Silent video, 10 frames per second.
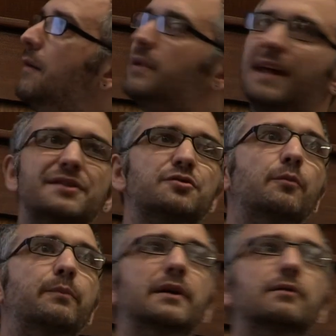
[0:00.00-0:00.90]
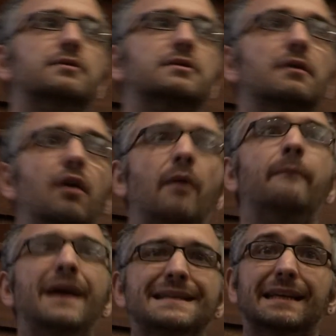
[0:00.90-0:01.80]
But that's all built
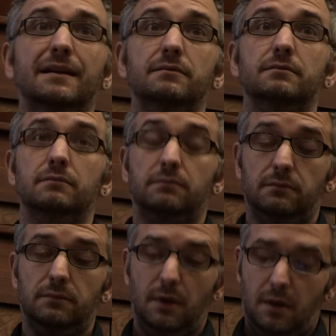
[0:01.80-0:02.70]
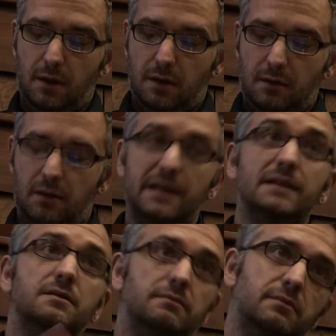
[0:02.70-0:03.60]
on MADI, at
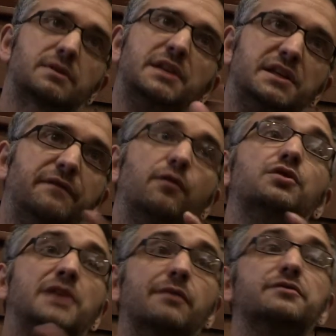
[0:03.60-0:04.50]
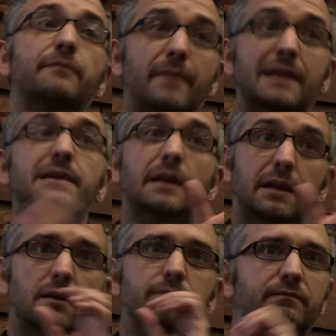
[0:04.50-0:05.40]
least 64 channels of MADI
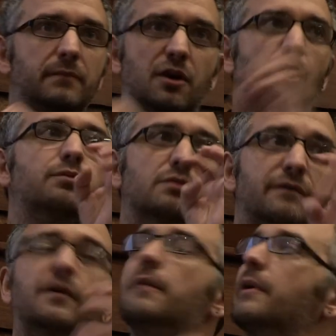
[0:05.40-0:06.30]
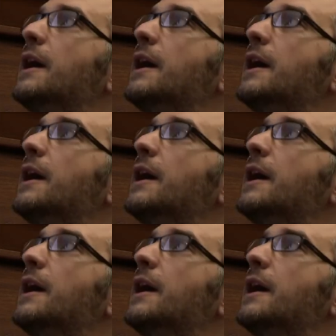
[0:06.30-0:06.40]
in a copper or fibre